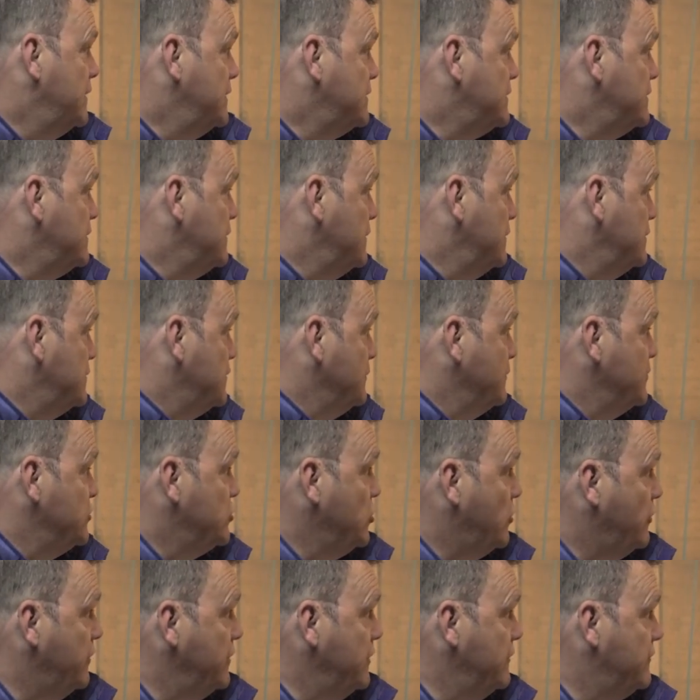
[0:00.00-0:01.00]
there's, the
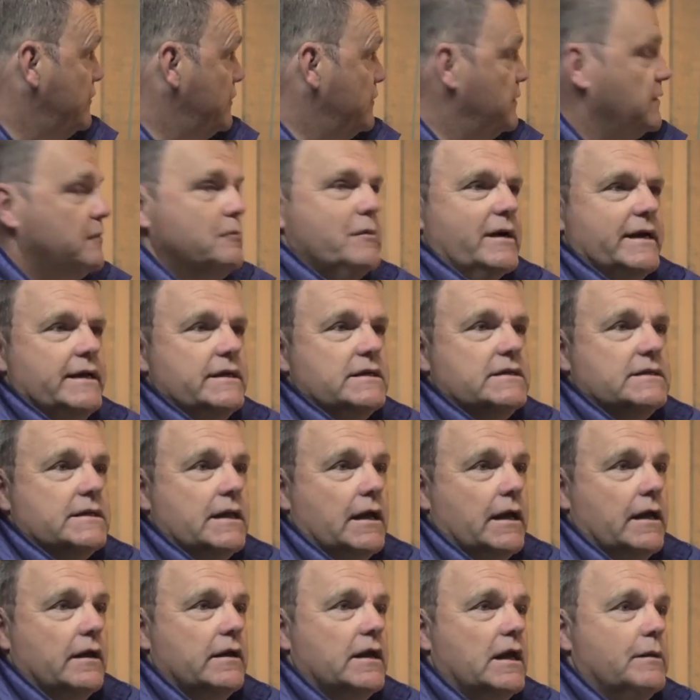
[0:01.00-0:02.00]
majority of them are the
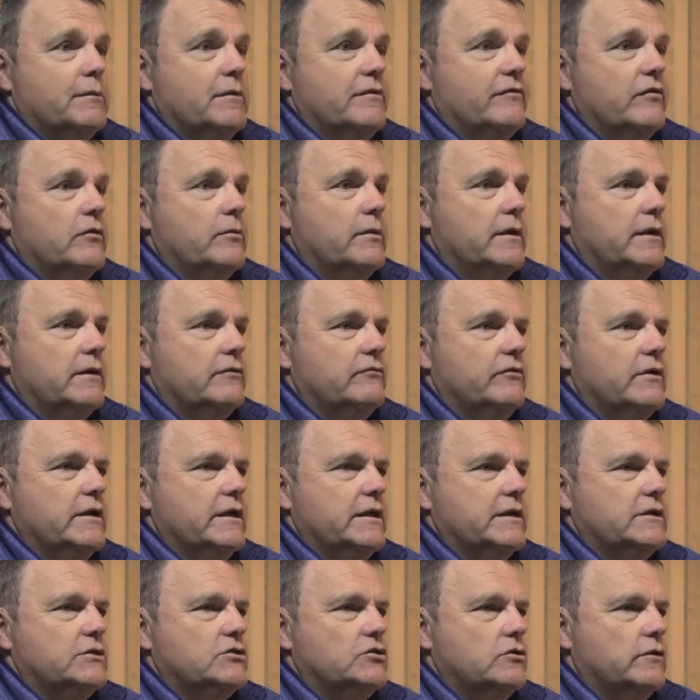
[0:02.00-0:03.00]
mainstay and come every week,
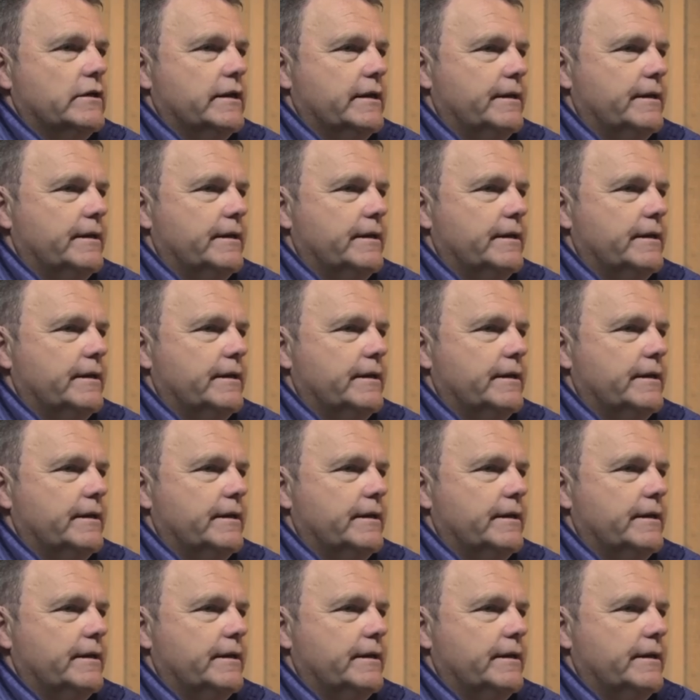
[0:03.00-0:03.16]
really enjoy